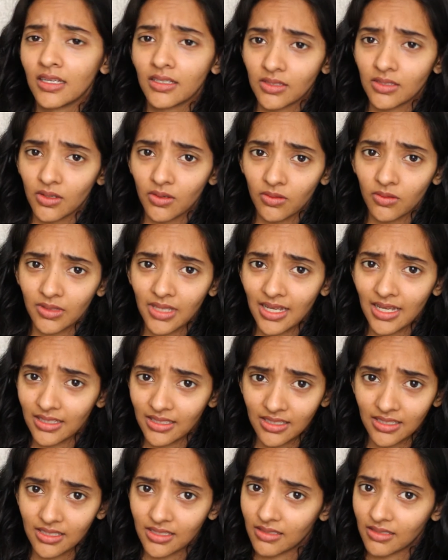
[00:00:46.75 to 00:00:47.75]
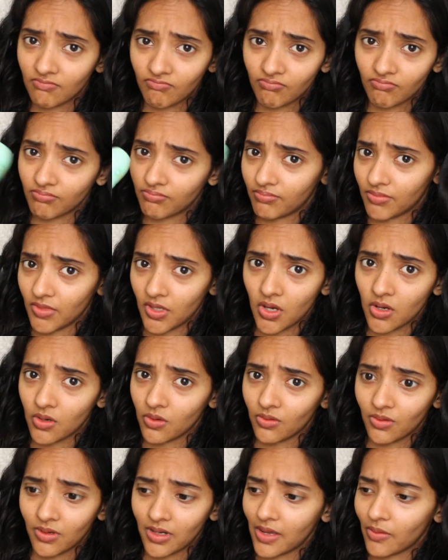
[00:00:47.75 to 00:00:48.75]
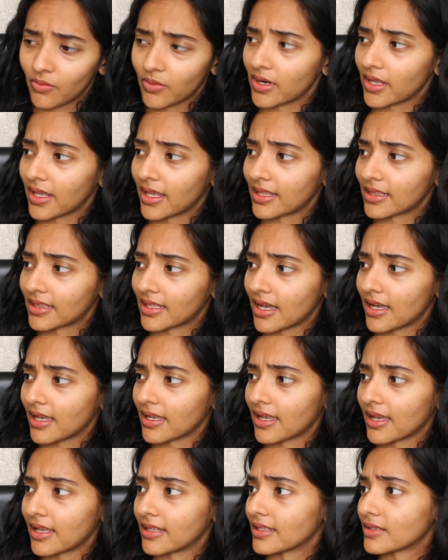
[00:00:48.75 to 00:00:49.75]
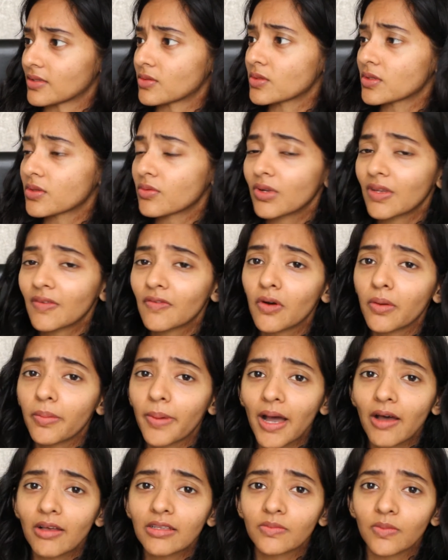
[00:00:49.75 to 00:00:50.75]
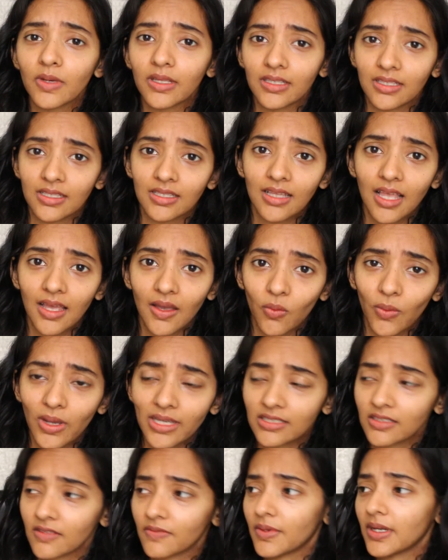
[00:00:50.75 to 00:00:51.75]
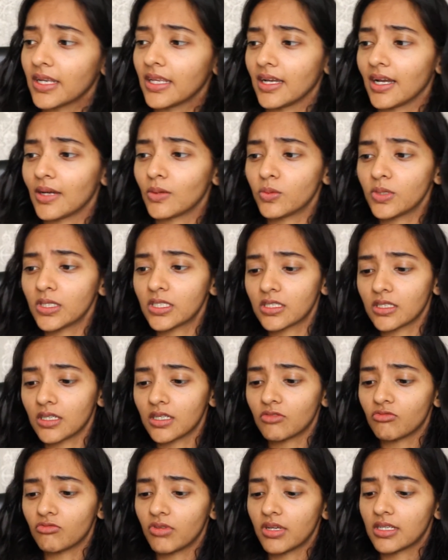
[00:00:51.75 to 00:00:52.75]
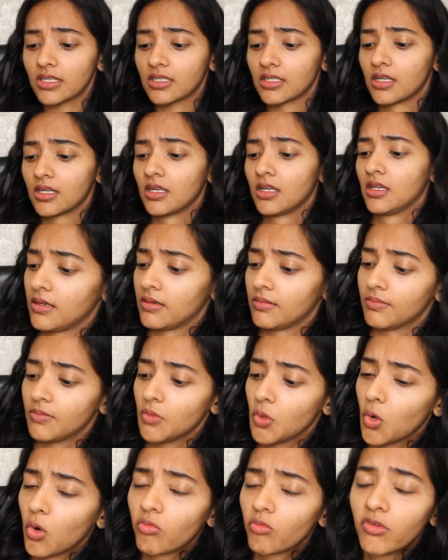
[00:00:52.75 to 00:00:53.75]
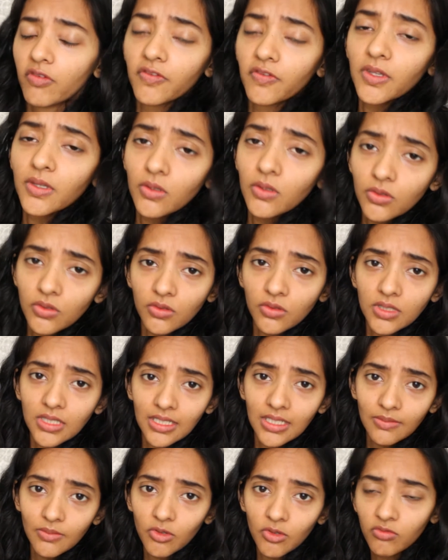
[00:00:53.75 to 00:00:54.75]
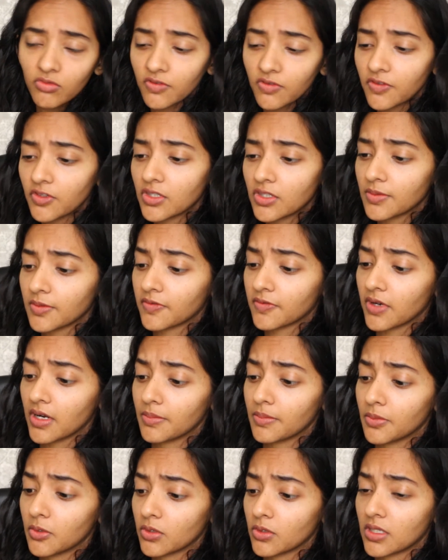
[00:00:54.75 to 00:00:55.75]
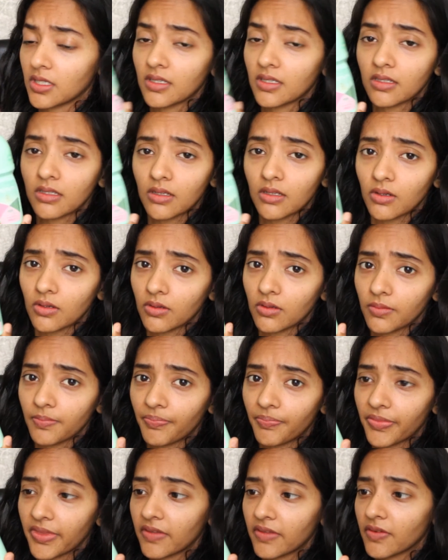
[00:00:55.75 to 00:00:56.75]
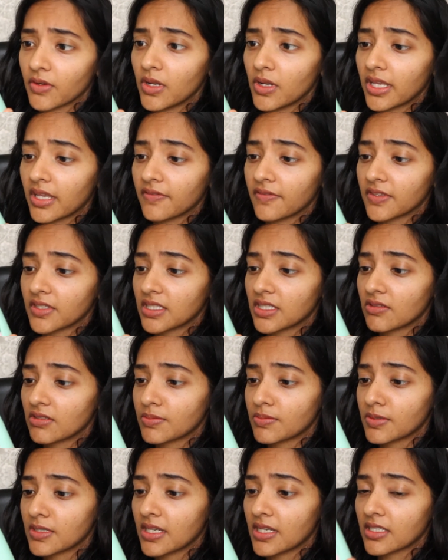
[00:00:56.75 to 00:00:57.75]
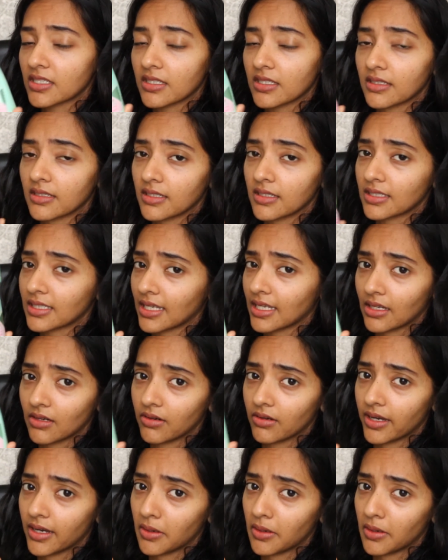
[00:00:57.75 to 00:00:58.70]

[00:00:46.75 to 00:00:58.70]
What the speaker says: So that's no, I wouldn't get that again. This was £3-4, man. This is like a waste of money. I wish I'd read more reviews or seen more reviews before I bought it. So if you're looking for serious protection, this ain't gonna